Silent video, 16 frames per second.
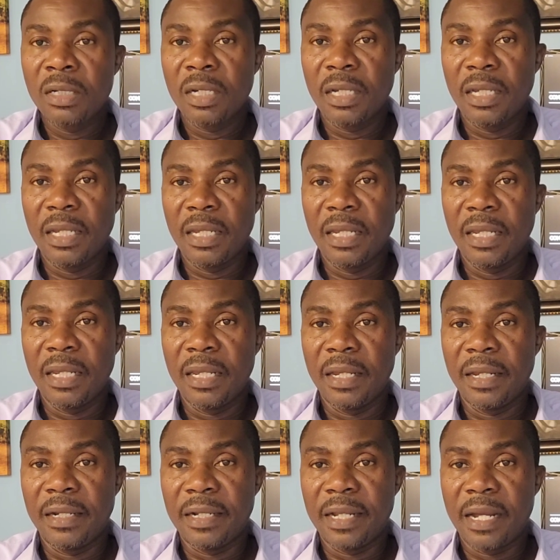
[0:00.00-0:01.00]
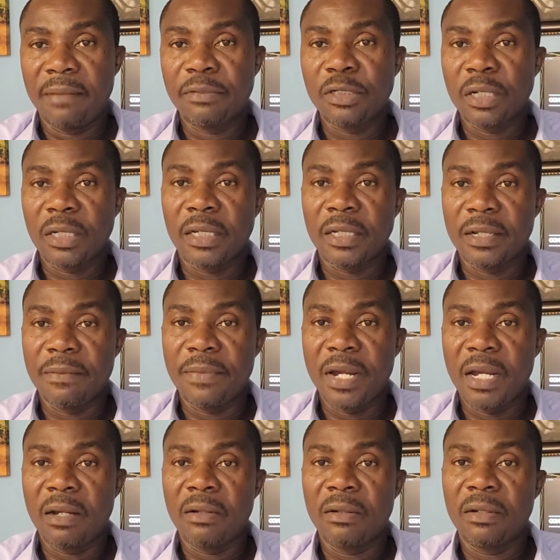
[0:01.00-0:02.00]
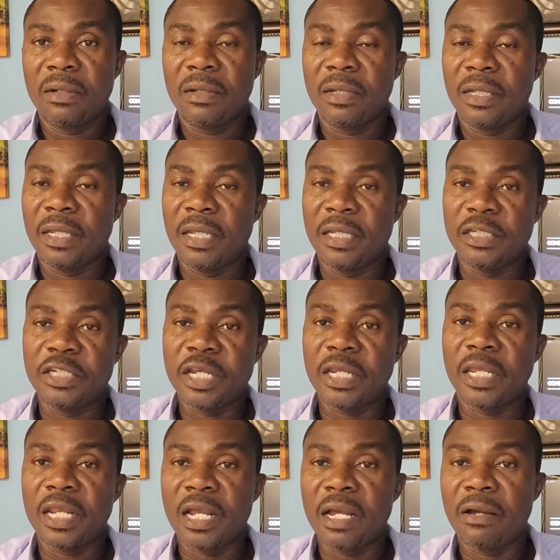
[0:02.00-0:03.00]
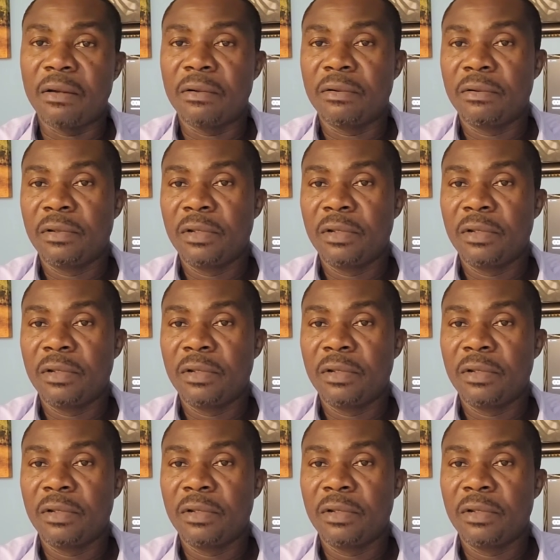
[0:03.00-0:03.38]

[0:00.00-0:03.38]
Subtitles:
that I'm talking about and check it out.